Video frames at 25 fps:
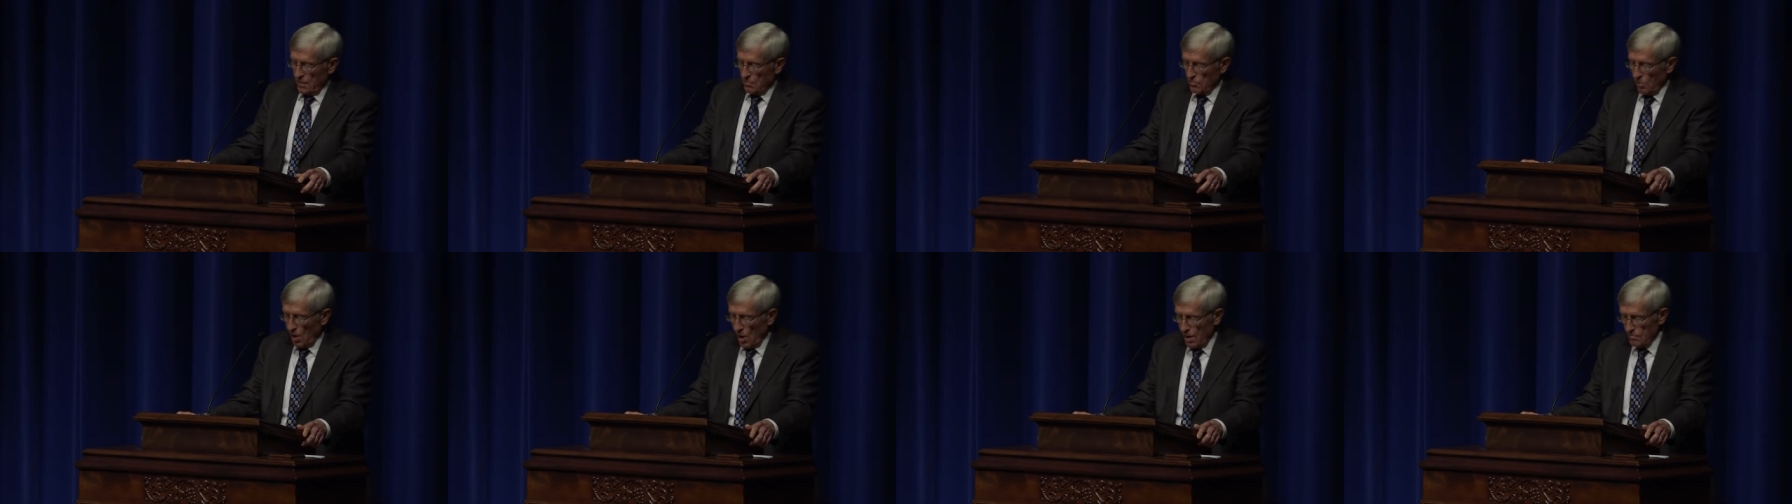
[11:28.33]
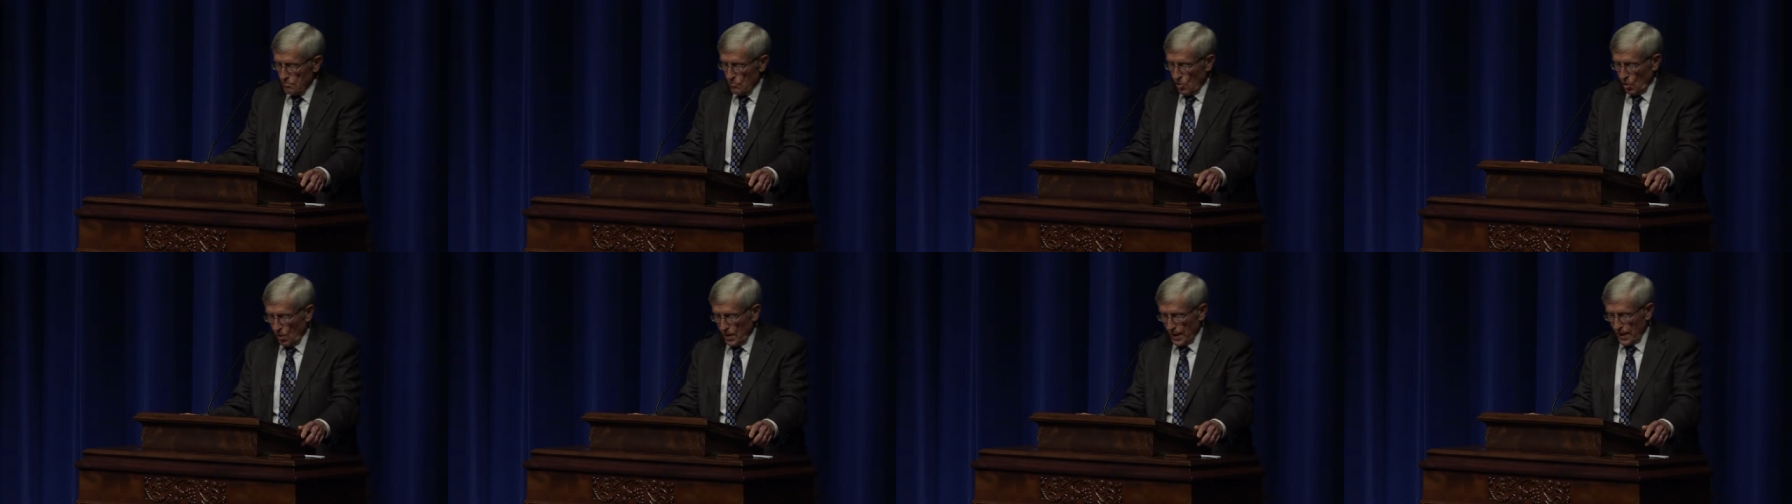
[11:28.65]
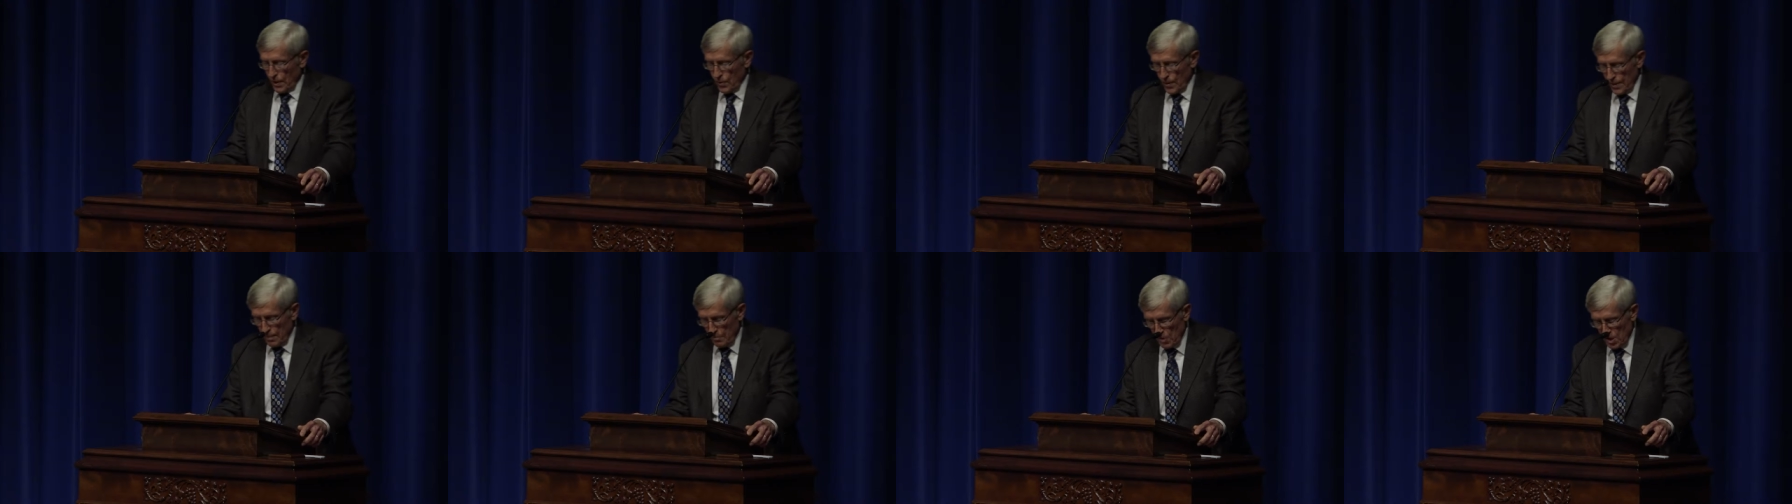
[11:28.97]
bought more
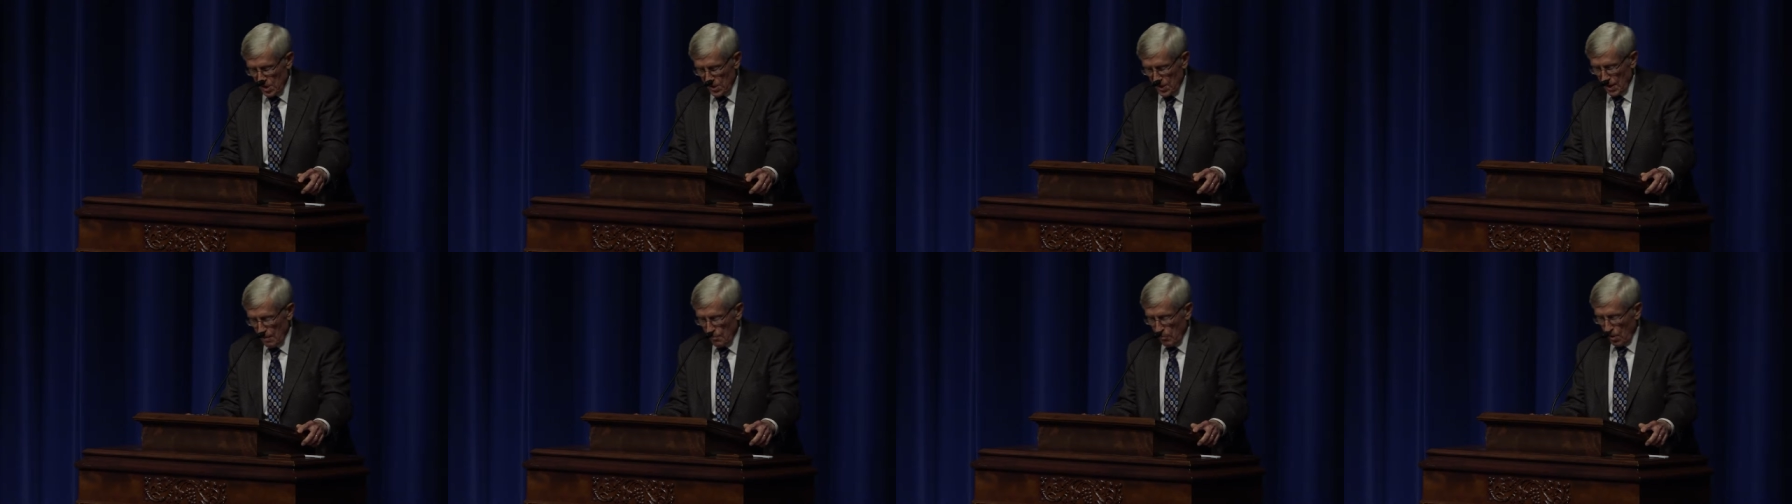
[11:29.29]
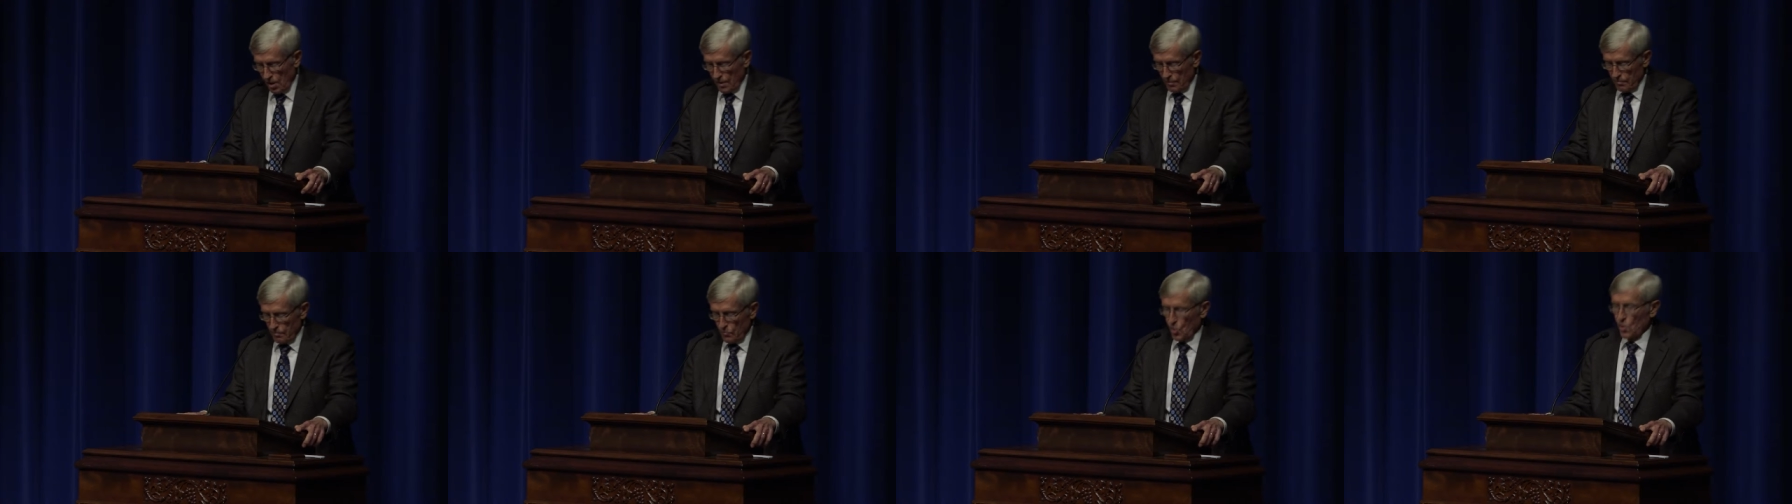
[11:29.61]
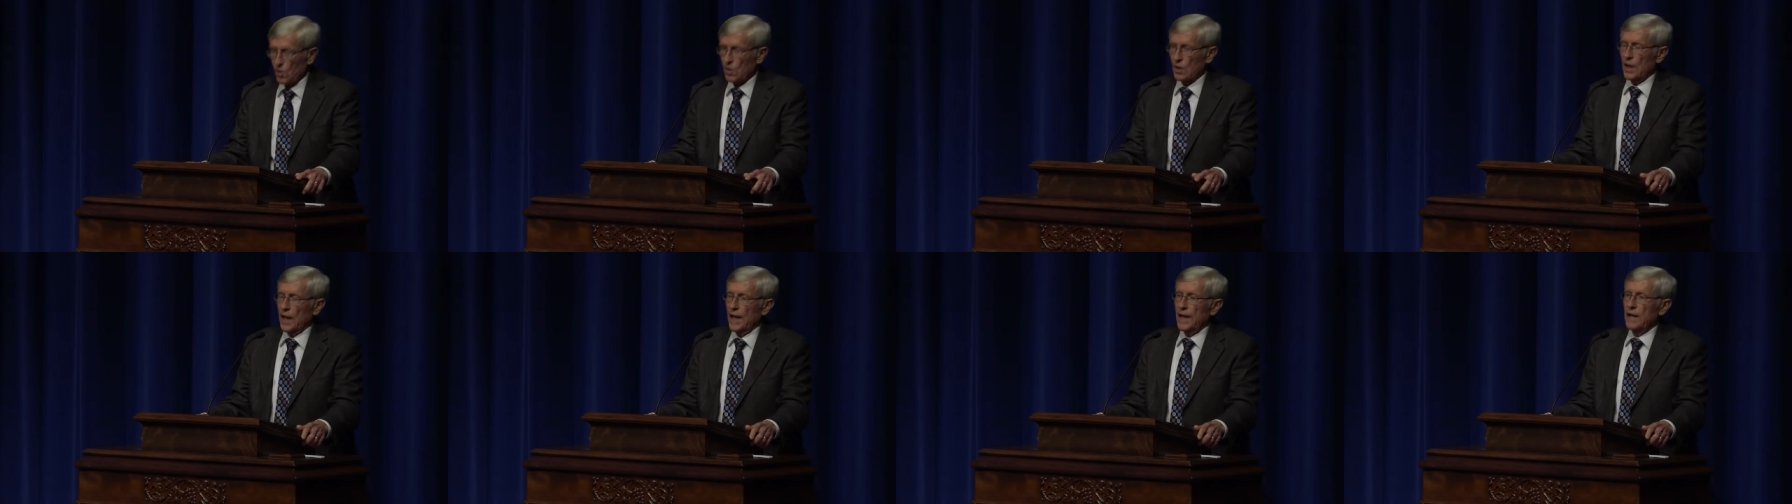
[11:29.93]
equipment, they bought
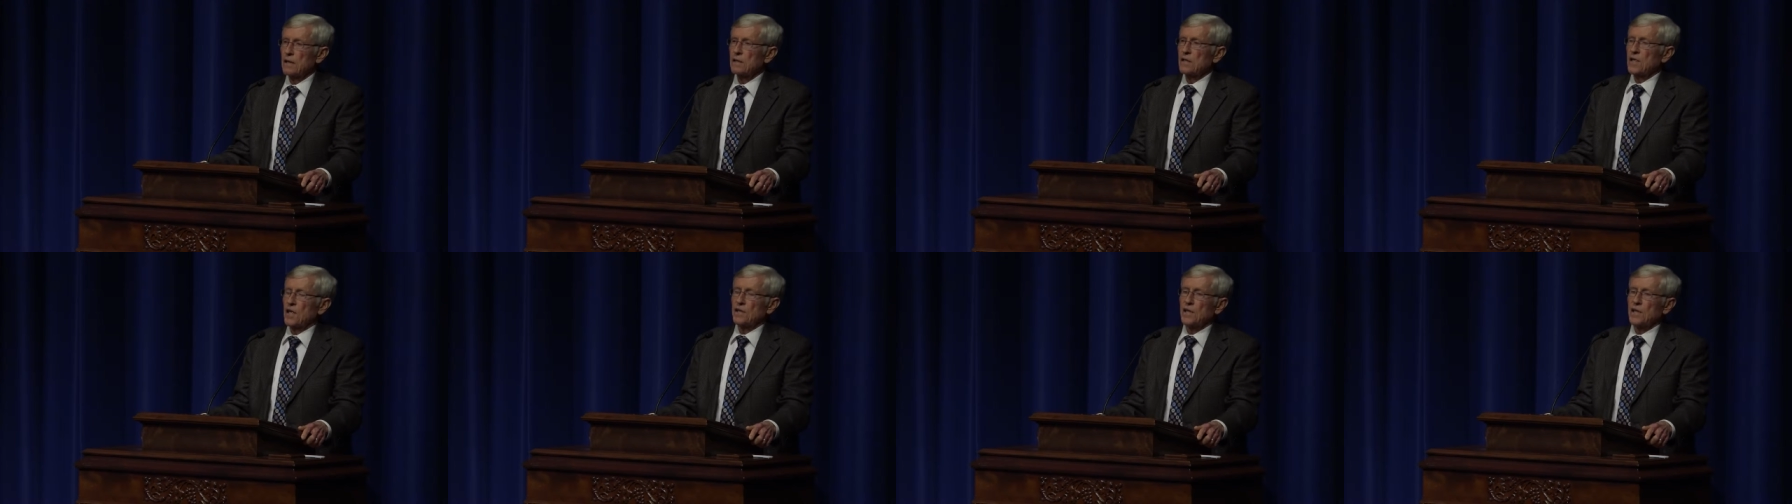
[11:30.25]
more land,